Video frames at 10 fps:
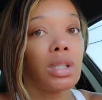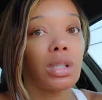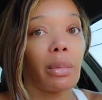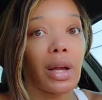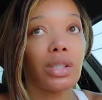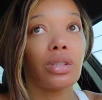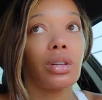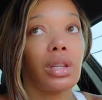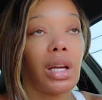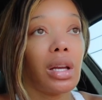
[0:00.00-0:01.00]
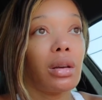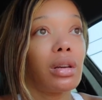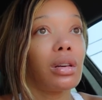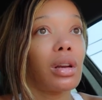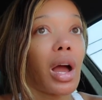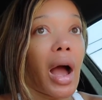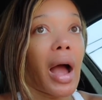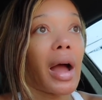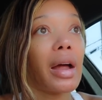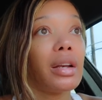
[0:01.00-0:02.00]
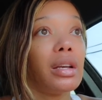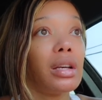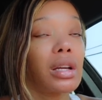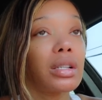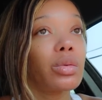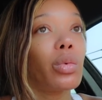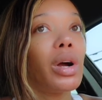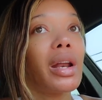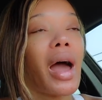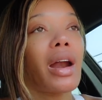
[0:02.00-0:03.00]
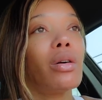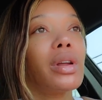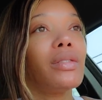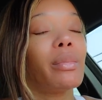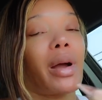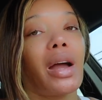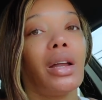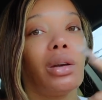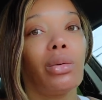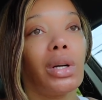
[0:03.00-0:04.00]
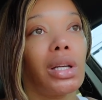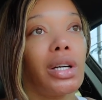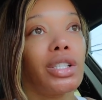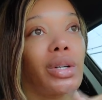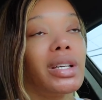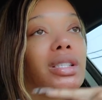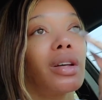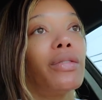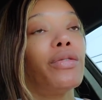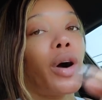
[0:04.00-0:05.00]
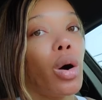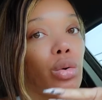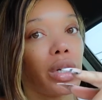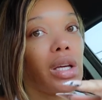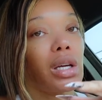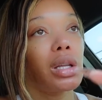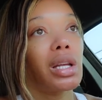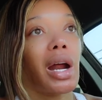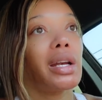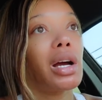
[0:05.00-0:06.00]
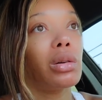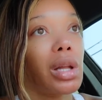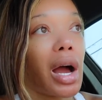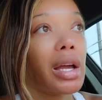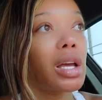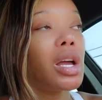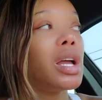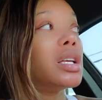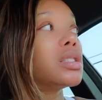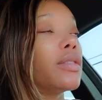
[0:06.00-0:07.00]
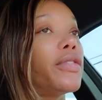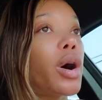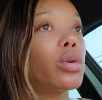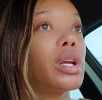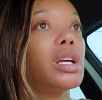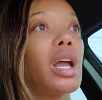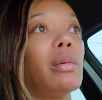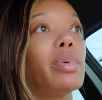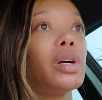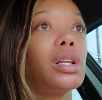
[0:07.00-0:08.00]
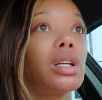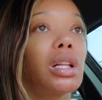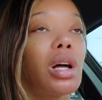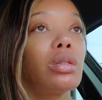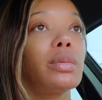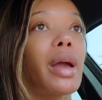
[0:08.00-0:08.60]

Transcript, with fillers: to make sure that I, because one, I don't even mind doing laundry. It's the folding that I don't like. It's the folding and putting the clothes